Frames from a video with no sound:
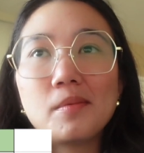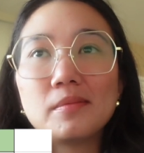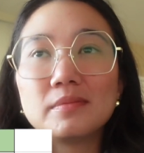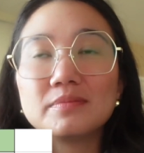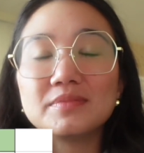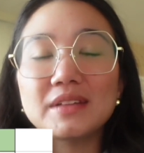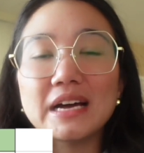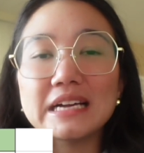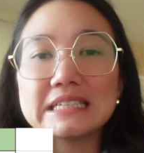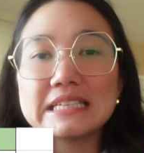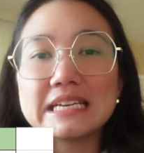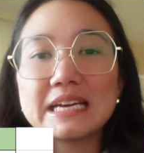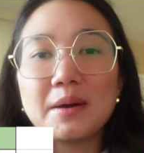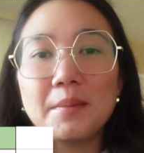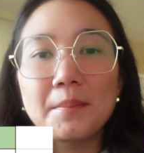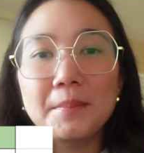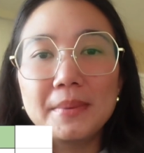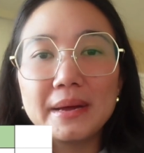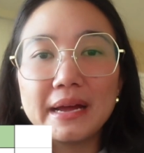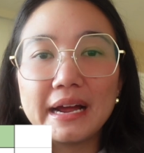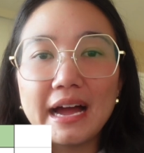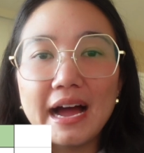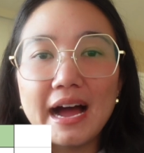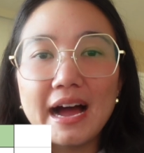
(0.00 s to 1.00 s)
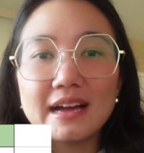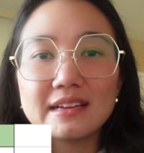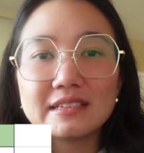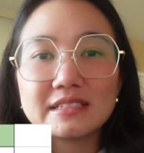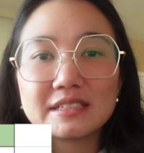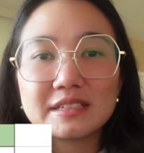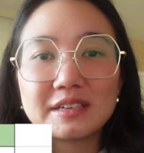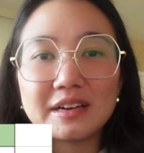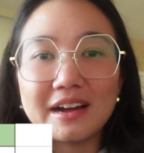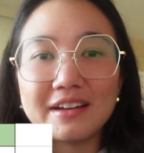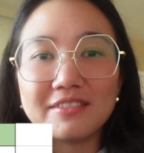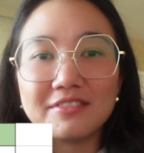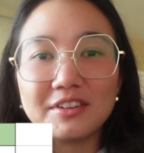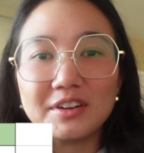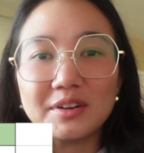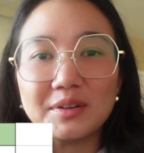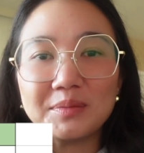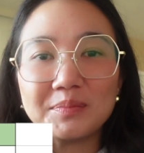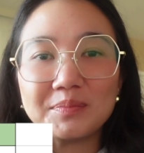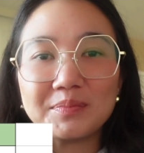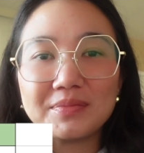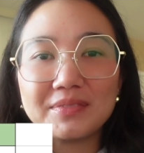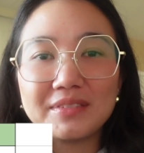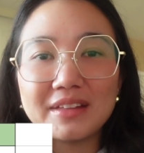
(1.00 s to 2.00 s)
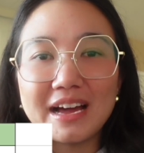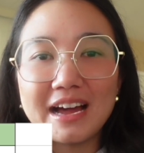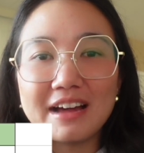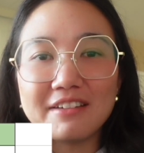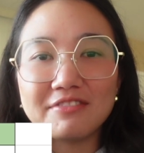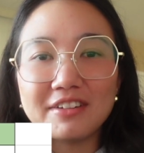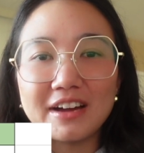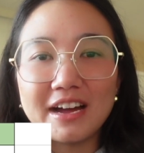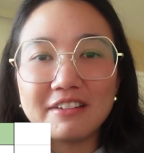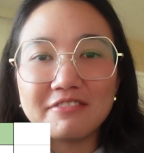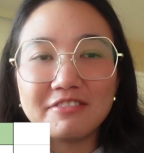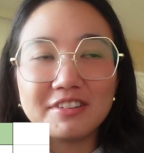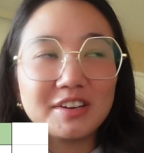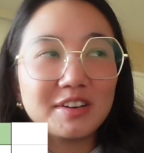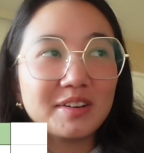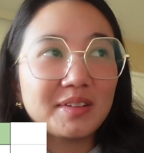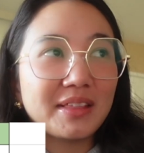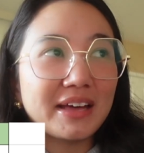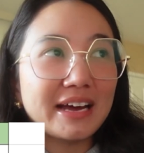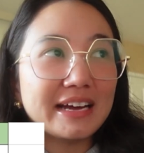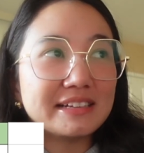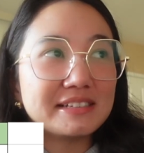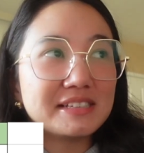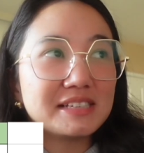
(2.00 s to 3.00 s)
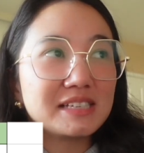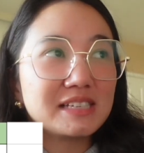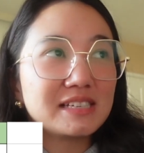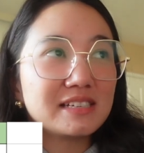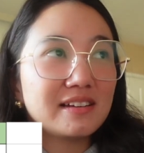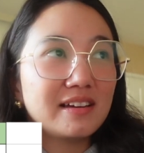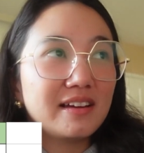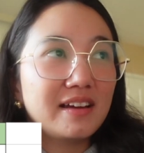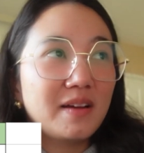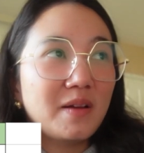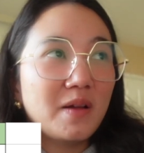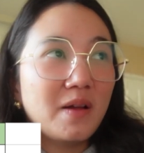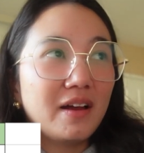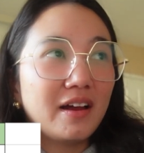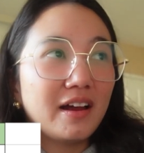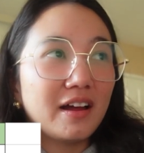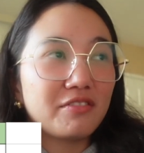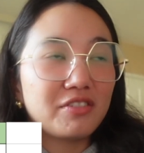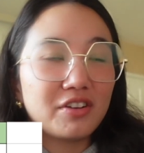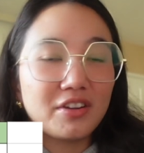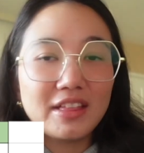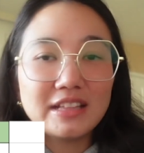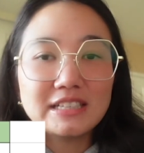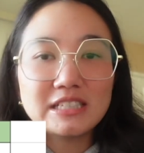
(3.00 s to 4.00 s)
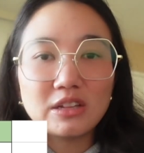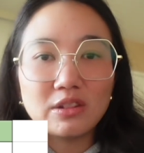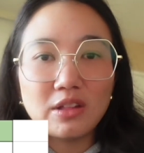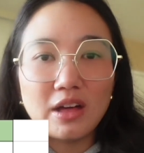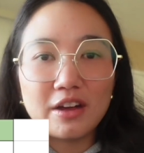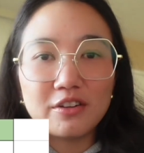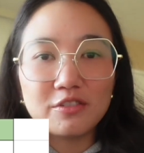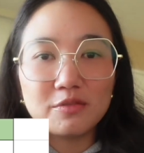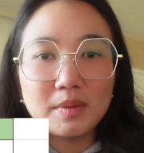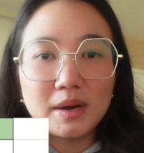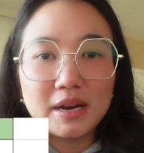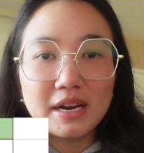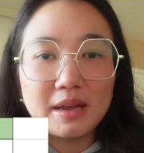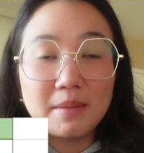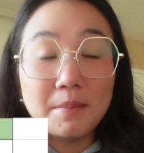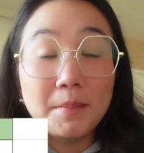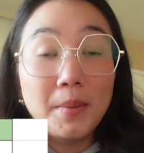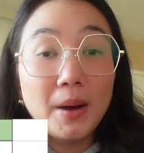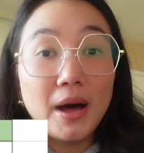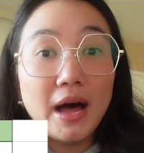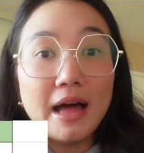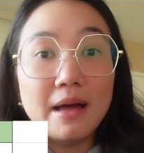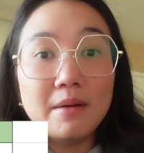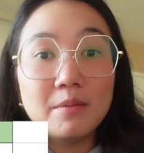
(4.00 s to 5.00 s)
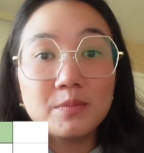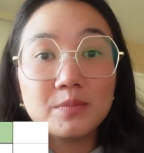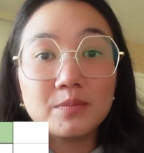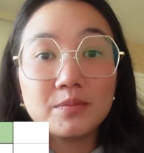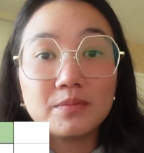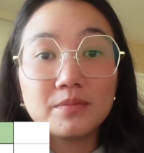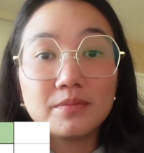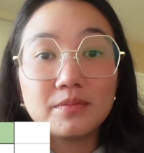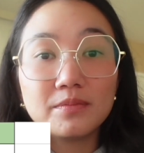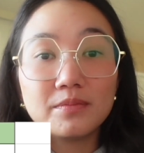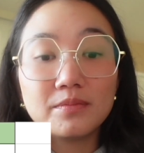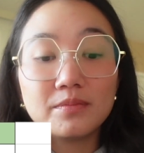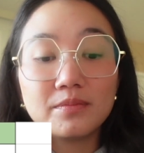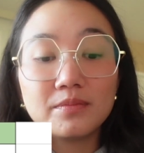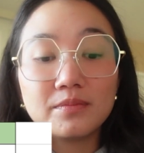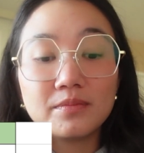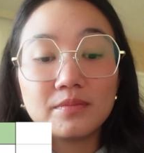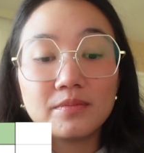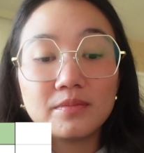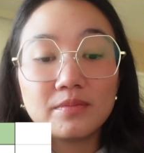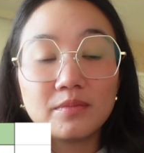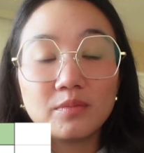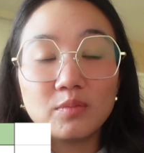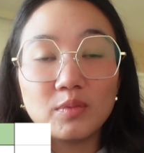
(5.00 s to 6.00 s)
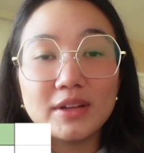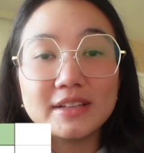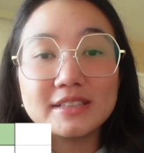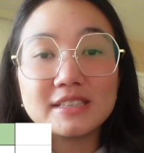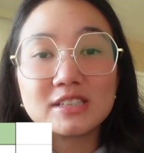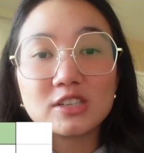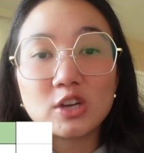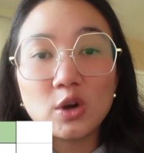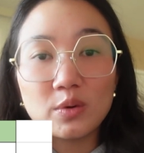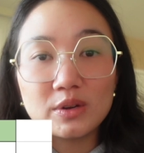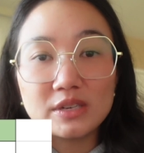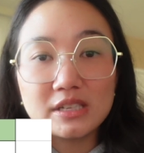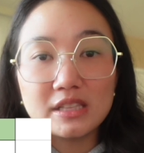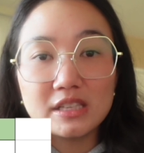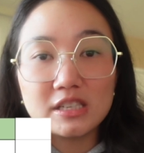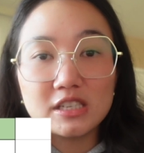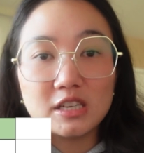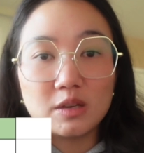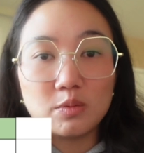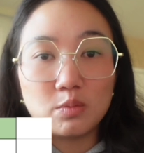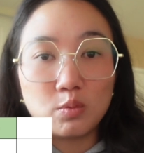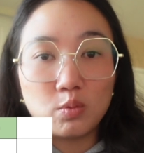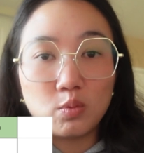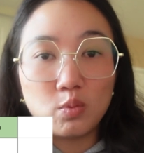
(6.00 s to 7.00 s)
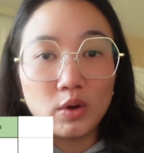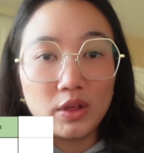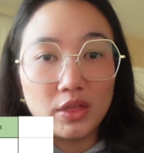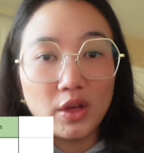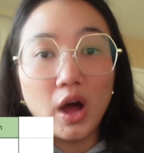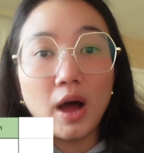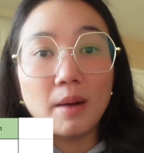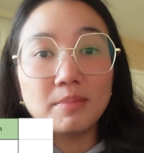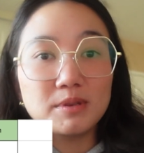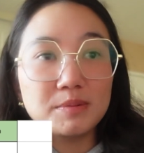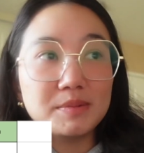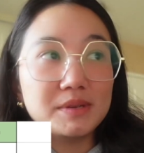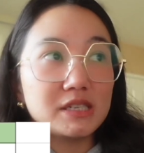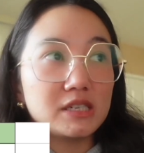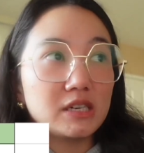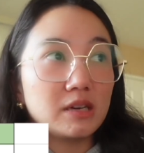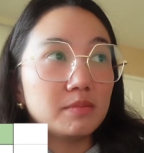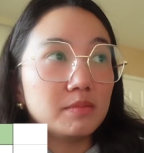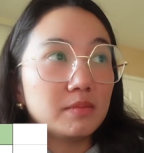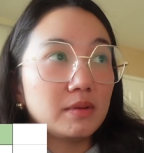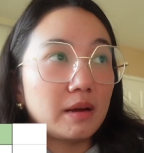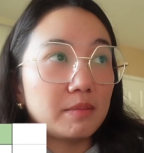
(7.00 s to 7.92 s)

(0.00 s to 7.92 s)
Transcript: That's like a big ask, I feel. I fear that's a lot of money, but let's go into this with optimism.